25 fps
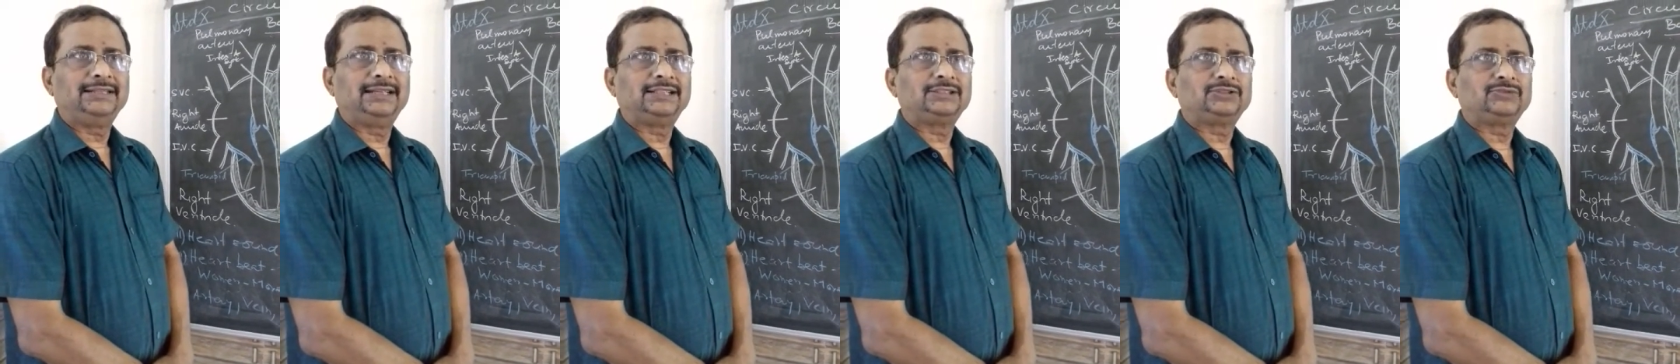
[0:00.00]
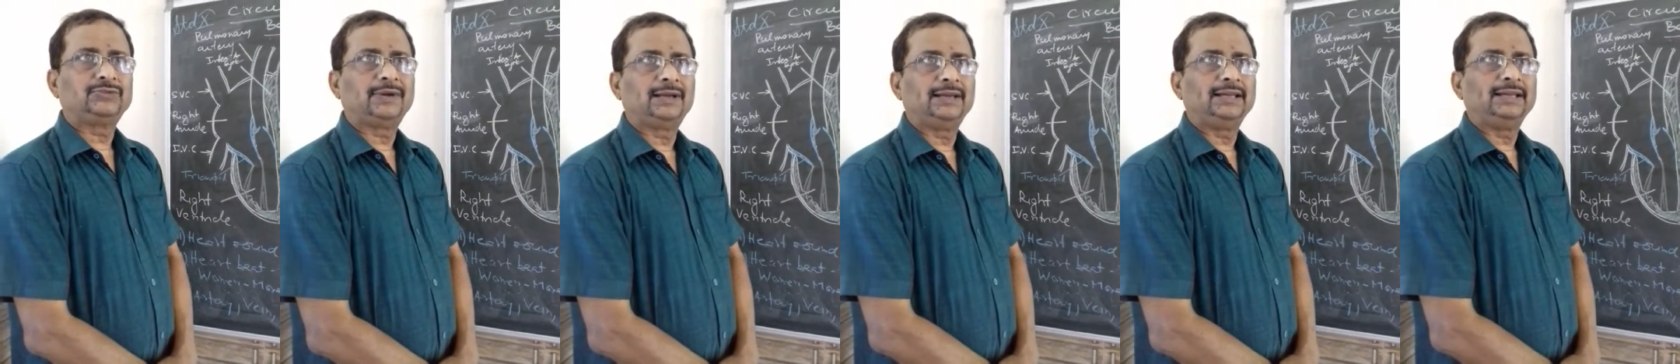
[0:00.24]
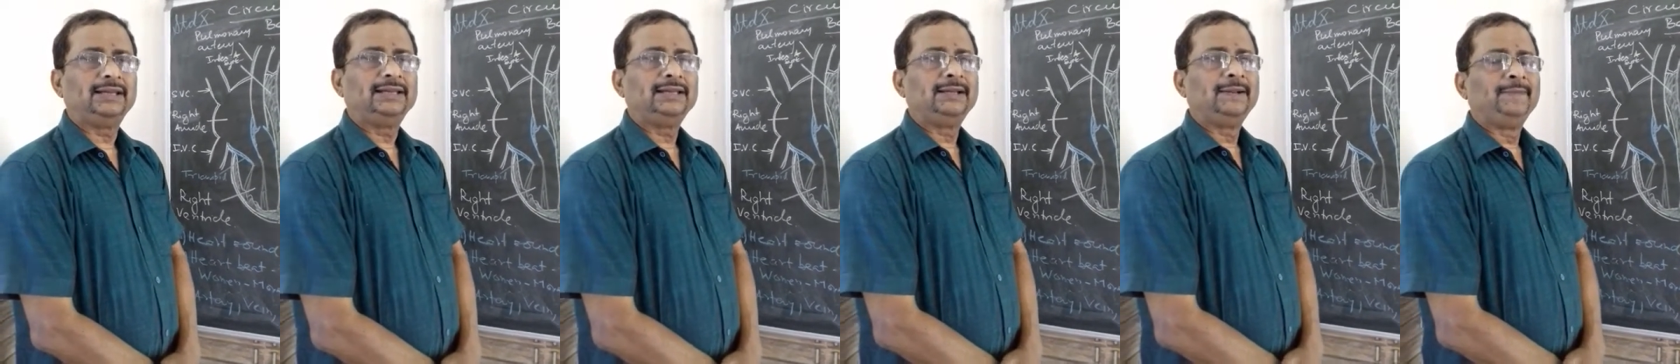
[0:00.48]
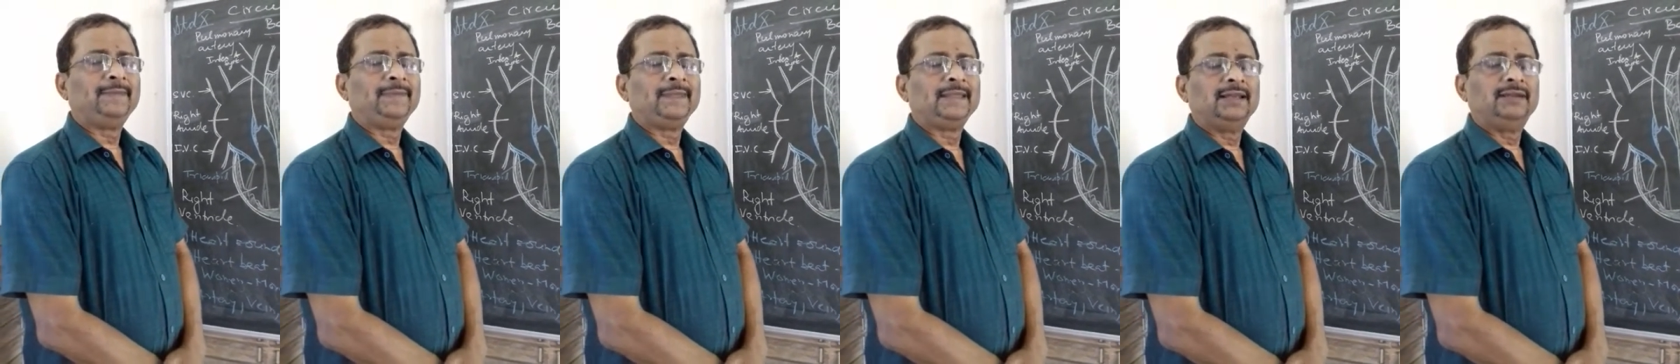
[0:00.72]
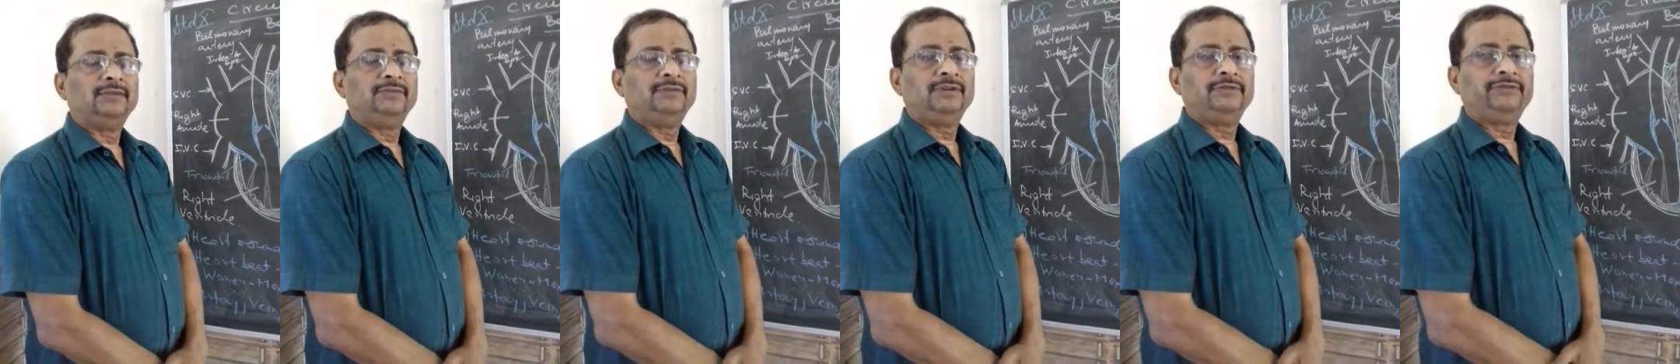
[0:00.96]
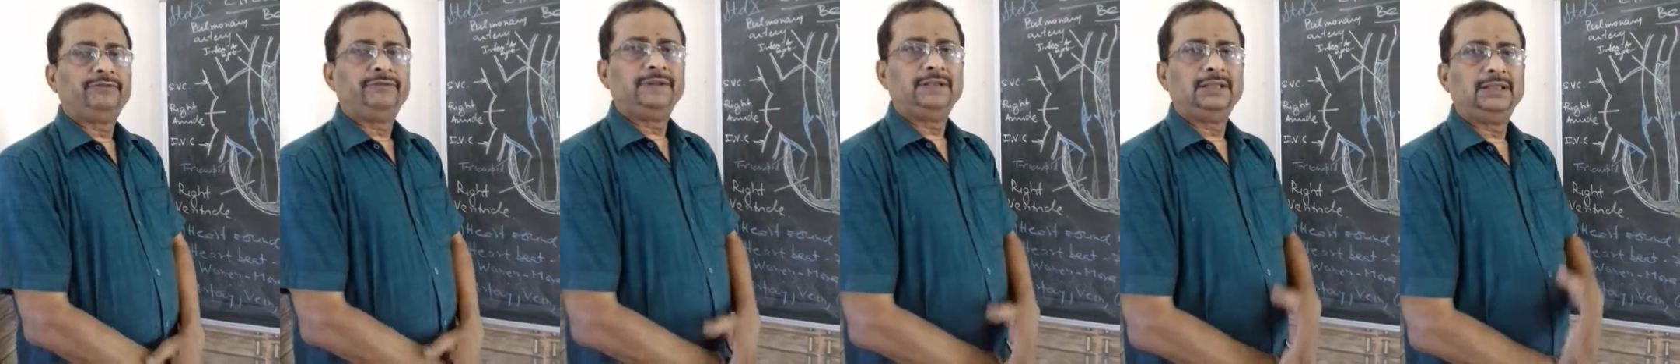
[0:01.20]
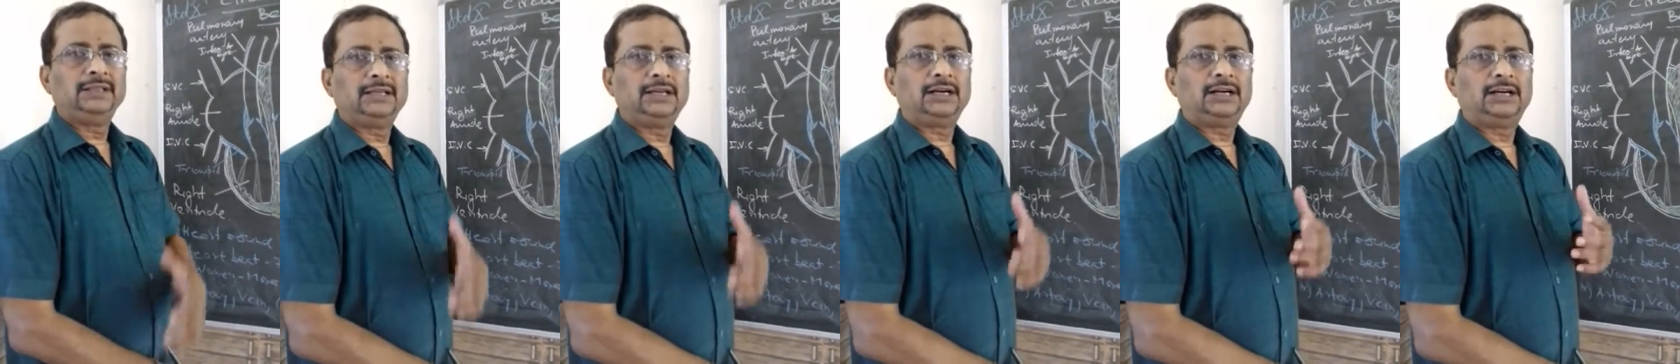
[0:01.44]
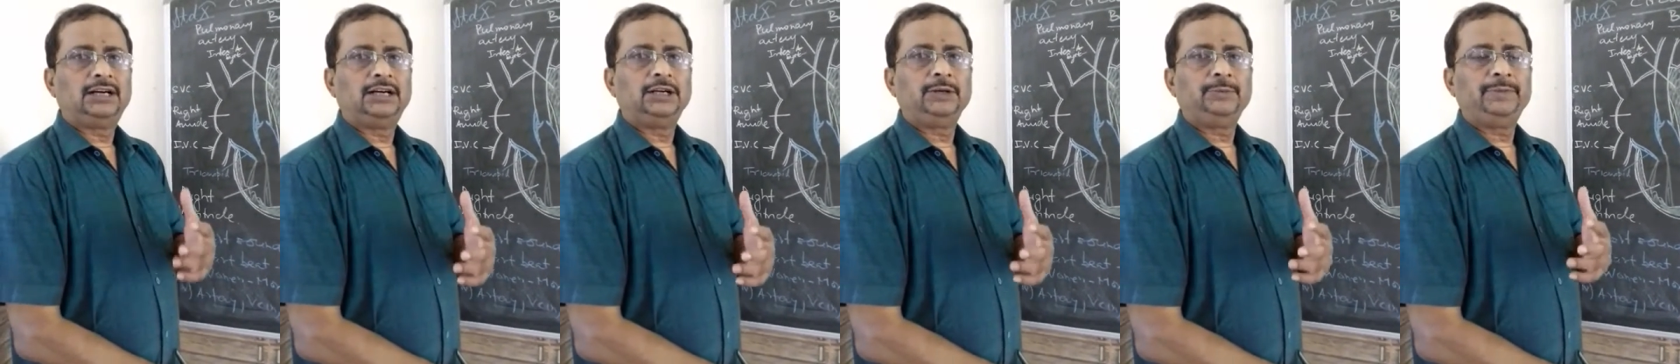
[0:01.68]
That's why we feel the
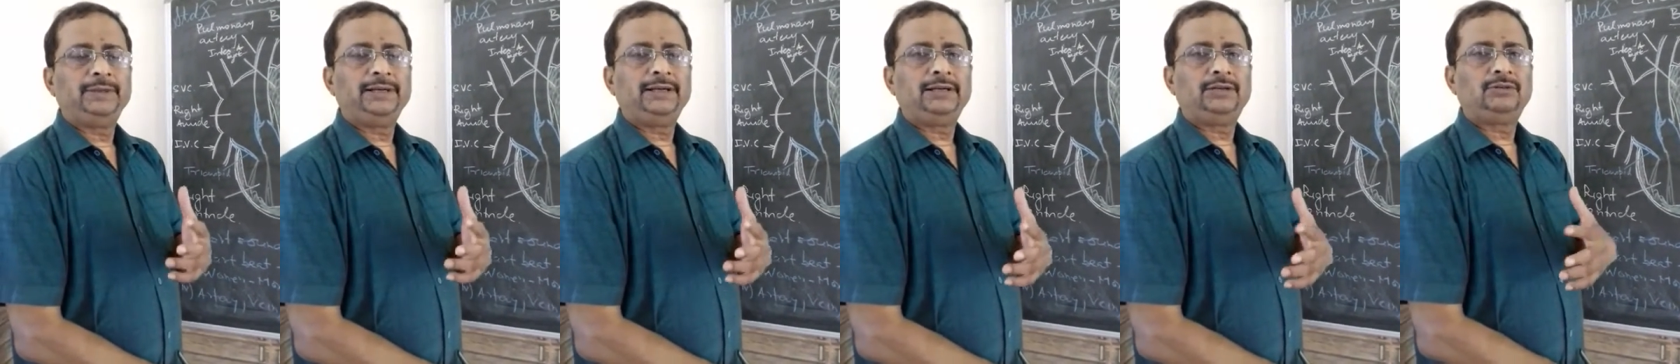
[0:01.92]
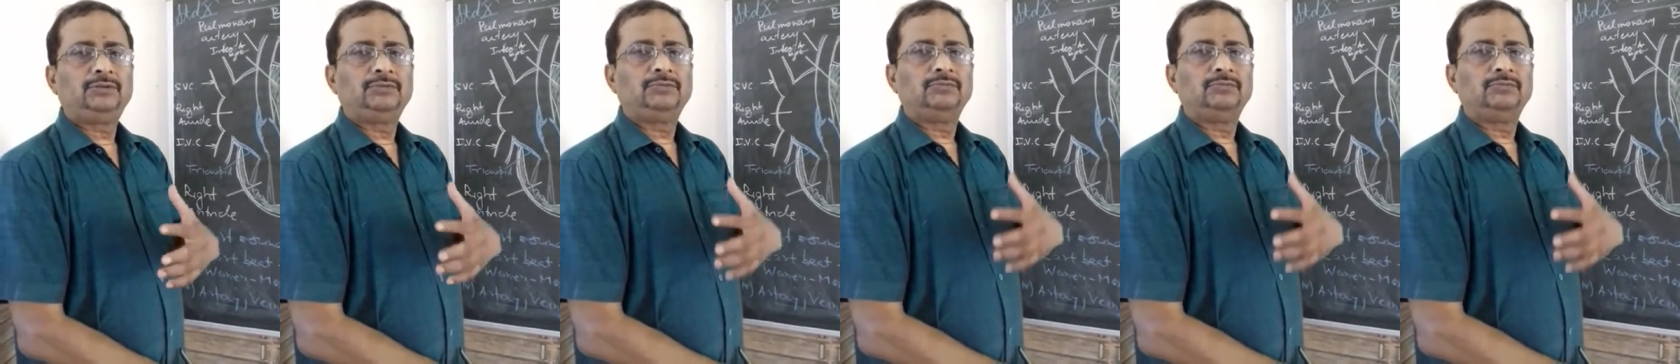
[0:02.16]
heartbeat